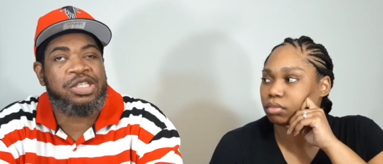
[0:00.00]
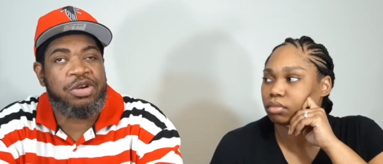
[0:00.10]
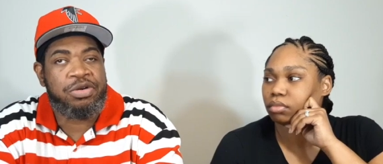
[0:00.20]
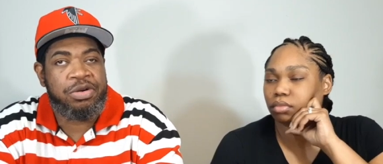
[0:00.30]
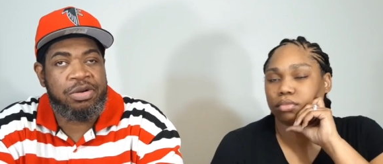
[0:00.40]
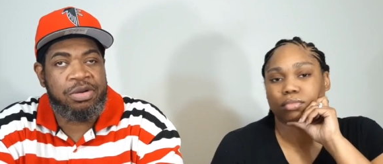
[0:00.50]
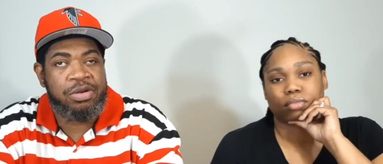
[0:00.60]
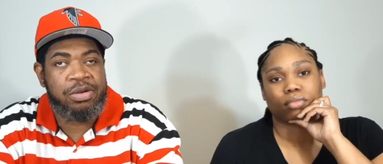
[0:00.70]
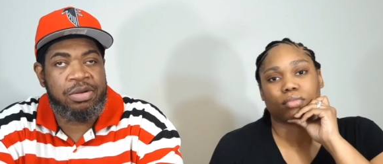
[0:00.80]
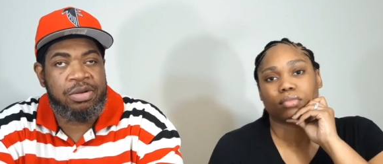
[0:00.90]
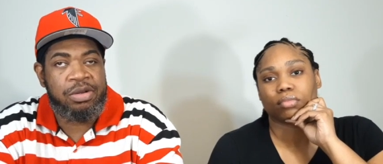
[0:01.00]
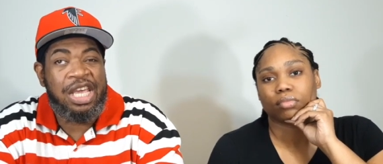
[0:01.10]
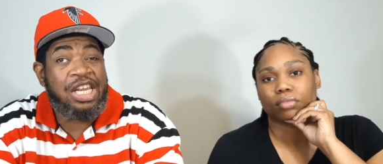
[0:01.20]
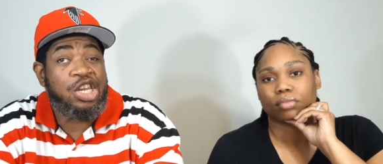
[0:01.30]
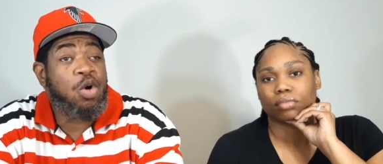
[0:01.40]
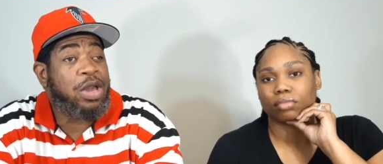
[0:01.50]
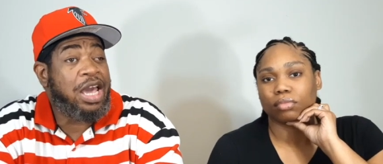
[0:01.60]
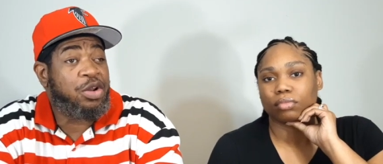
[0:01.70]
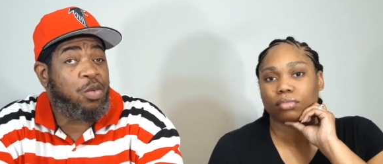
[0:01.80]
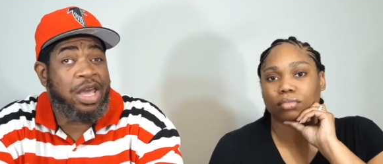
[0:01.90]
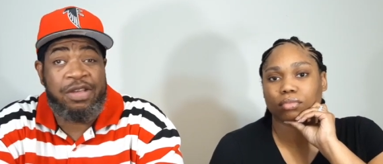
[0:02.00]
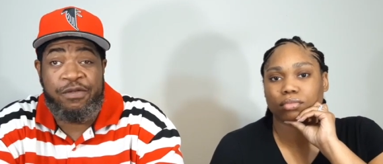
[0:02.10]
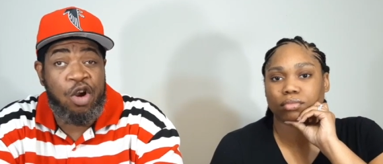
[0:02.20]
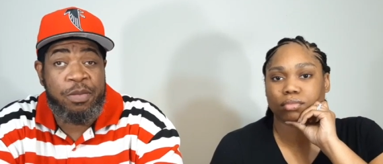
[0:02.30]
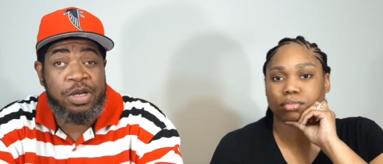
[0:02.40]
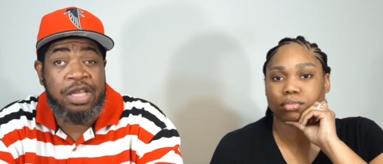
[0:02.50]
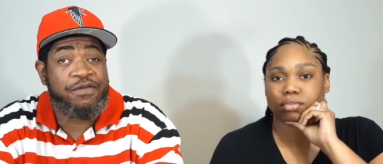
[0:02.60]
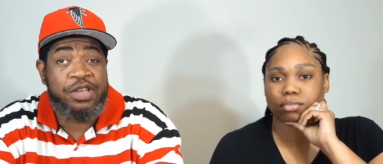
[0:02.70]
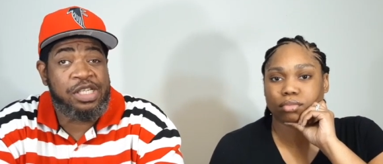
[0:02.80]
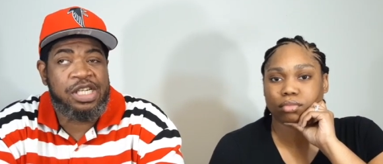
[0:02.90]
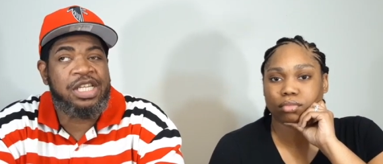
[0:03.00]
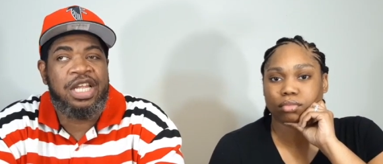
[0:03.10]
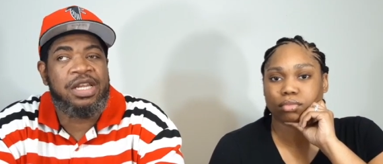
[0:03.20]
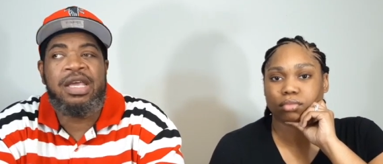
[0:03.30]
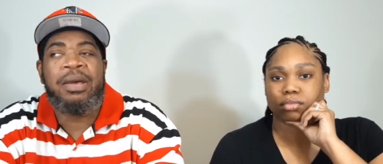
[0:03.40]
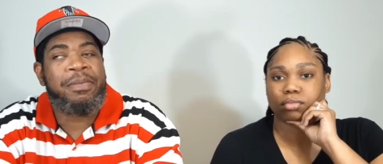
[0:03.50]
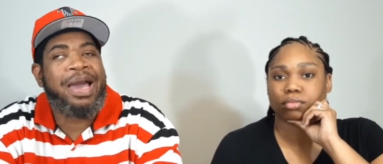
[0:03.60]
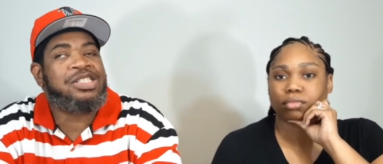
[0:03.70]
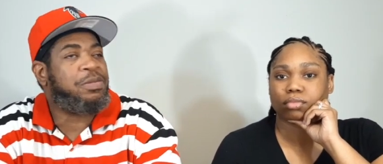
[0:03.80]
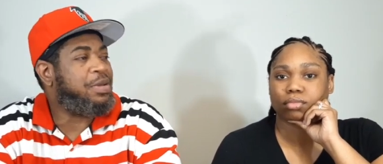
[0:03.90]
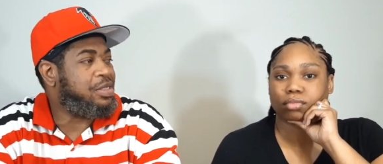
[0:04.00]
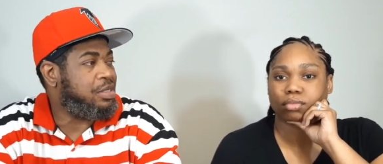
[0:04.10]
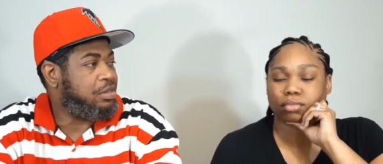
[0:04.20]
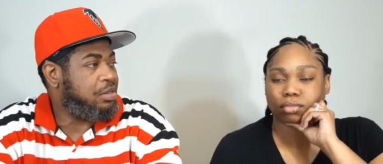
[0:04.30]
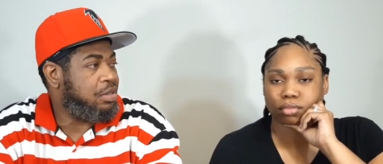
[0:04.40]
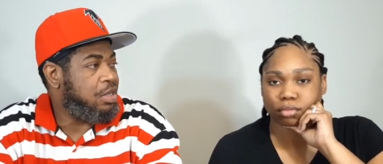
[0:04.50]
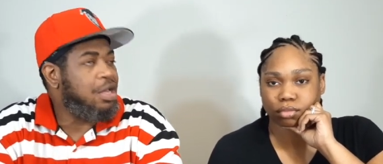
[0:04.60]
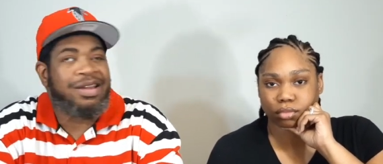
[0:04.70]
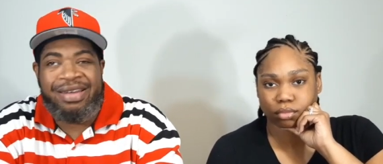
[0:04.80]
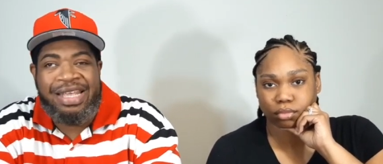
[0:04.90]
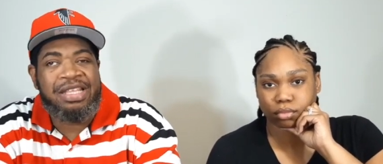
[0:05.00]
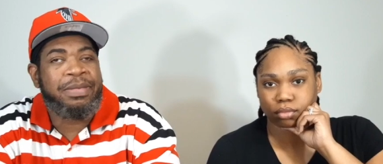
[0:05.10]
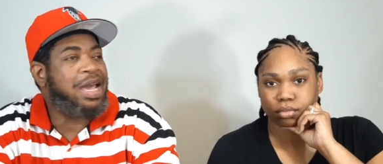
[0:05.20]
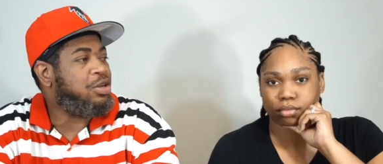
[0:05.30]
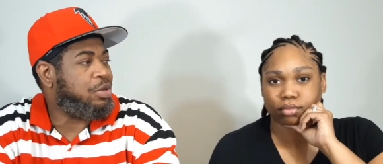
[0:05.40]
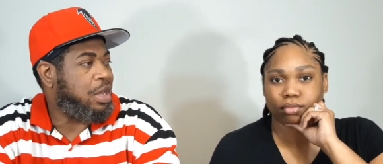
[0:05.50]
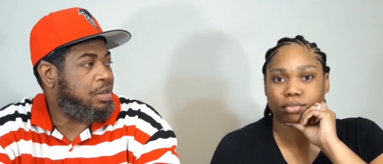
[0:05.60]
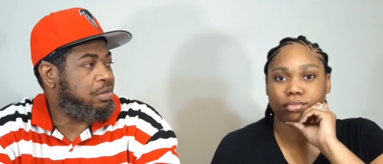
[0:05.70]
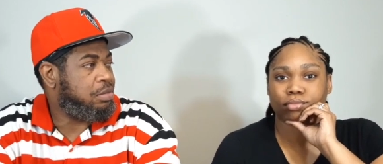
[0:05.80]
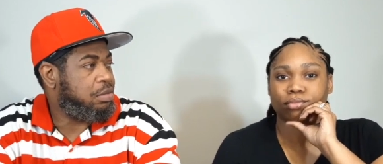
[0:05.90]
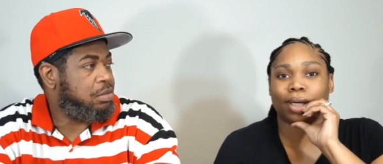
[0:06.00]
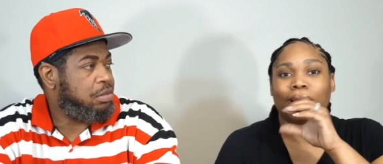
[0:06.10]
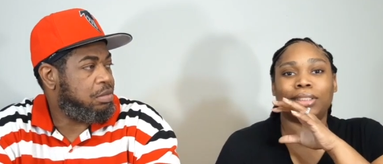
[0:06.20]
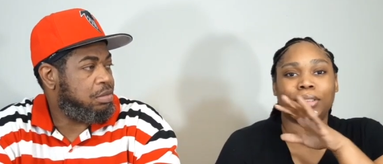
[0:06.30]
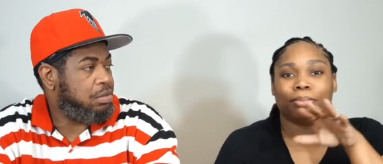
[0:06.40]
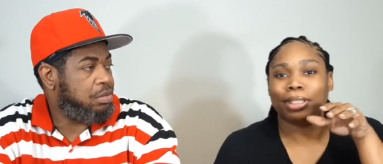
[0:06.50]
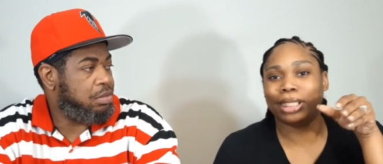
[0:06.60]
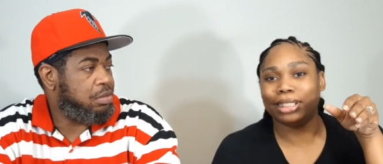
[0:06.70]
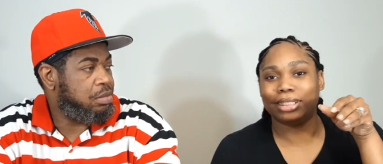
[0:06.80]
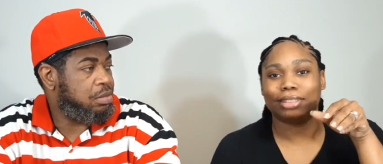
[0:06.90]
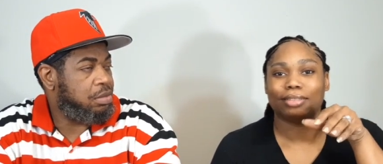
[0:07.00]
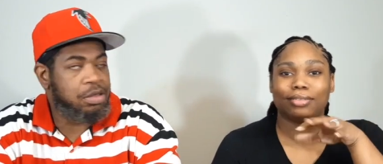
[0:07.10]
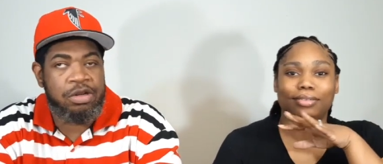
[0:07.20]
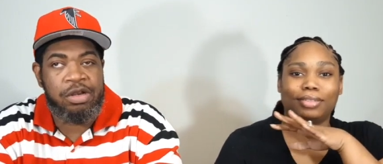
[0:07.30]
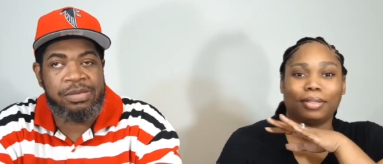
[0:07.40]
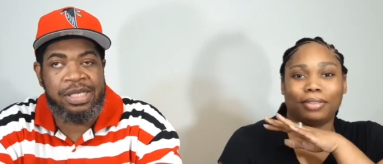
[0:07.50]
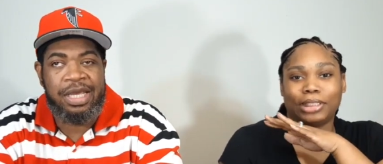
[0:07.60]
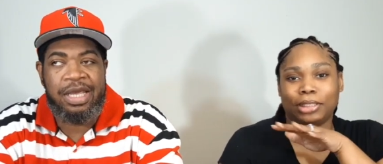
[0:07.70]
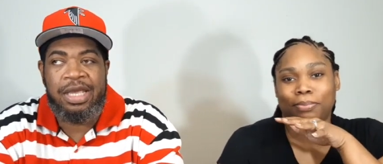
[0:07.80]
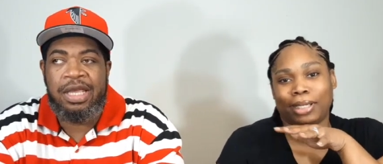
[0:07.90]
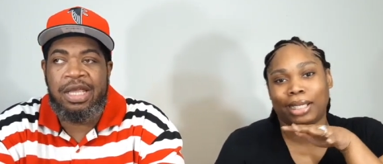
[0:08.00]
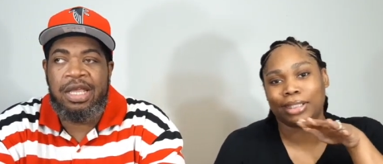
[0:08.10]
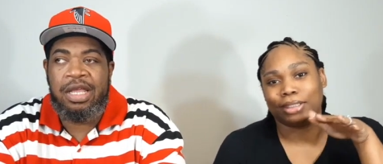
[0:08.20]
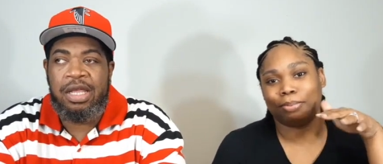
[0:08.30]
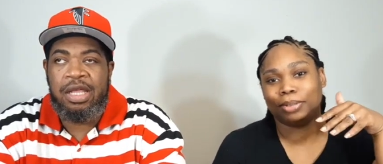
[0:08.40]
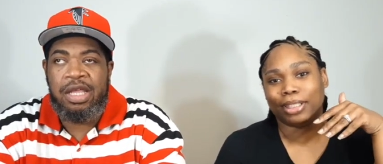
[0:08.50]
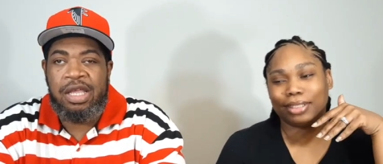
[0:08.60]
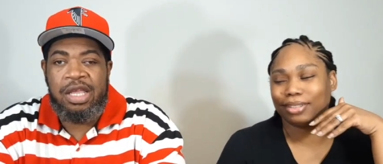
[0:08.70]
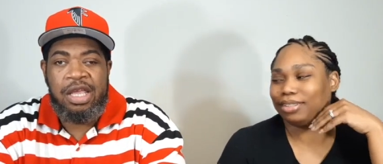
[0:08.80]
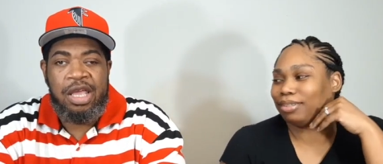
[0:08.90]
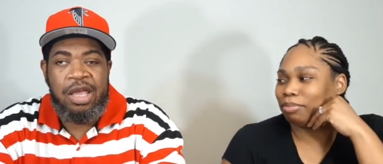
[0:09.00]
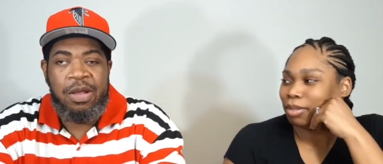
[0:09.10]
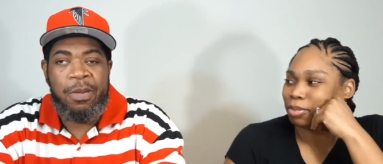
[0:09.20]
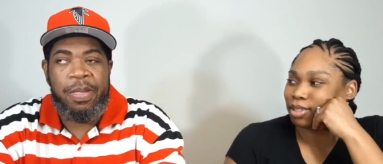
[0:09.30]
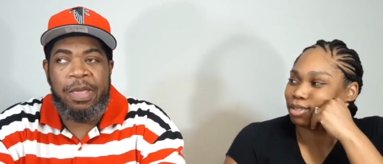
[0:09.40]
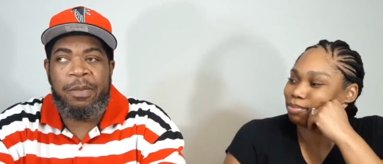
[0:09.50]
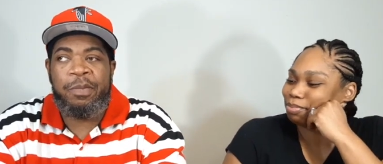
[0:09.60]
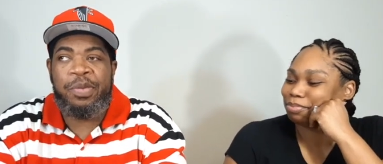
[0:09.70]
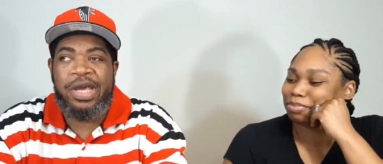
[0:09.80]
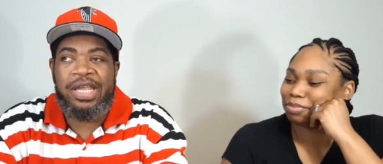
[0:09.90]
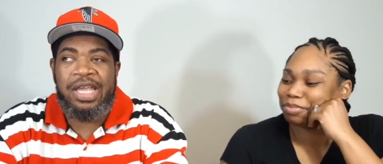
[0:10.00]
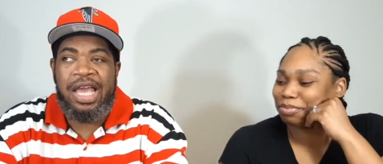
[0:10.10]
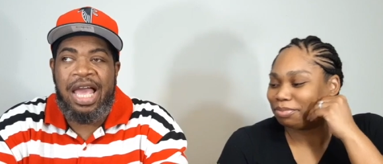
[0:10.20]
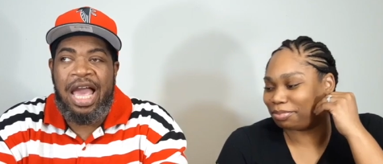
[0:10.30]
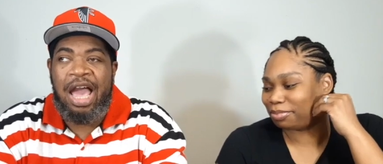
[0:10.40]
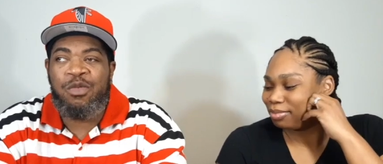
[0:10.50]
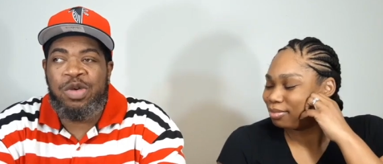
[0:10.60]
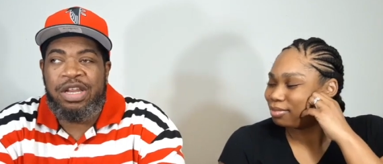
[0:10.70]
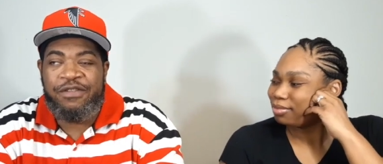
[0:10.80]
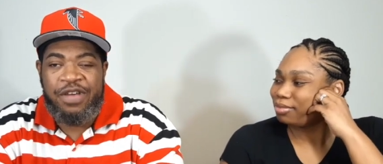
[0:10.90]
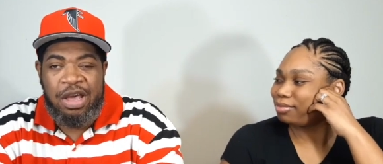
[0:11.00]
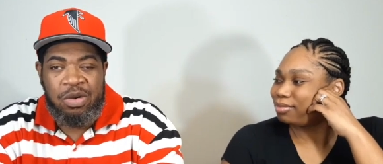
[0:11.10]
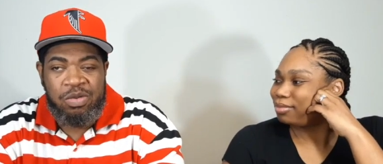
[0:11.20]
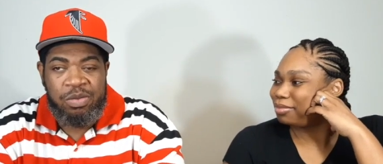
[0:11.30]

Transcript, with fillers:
Speaker 1: her in no kind of way, verbally, physically, nothing, mind your business. Let them handle that.
Speaker 2: Mind your business. You know what I'm saying? Mind your business.
Speaker 1: My bad. But I really found